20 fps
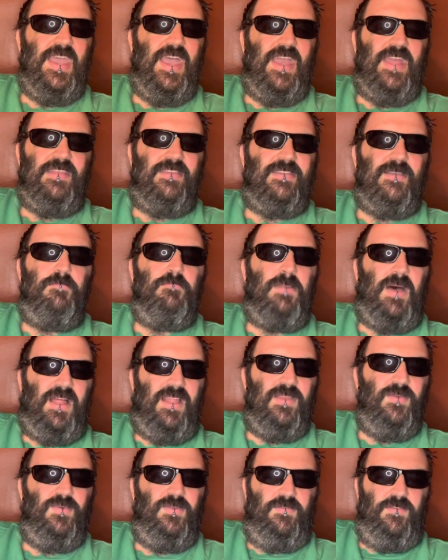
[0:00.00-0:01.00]
As some
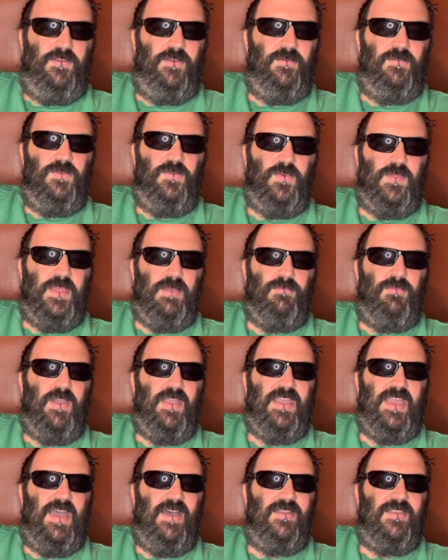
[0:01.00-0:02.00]
Bollywood films, when they
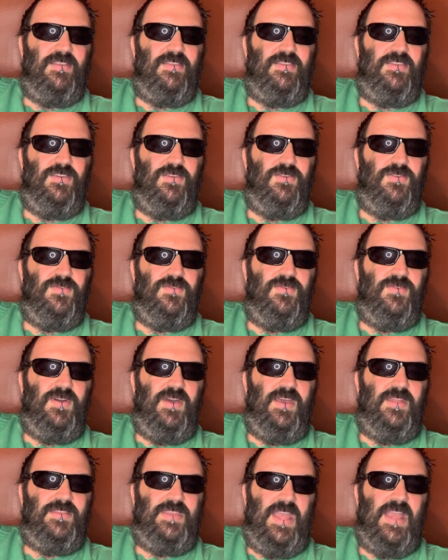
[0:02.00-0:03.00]
break out into
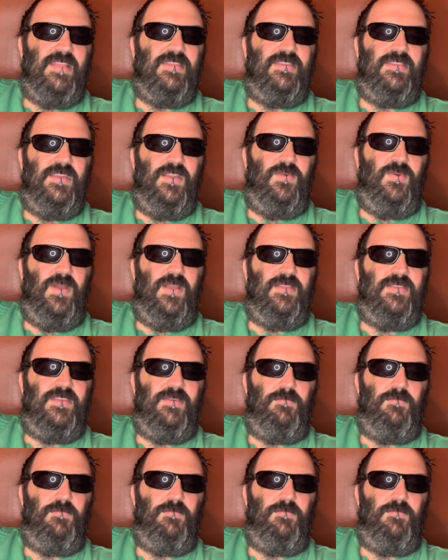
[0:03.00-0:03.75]
a dance sequence,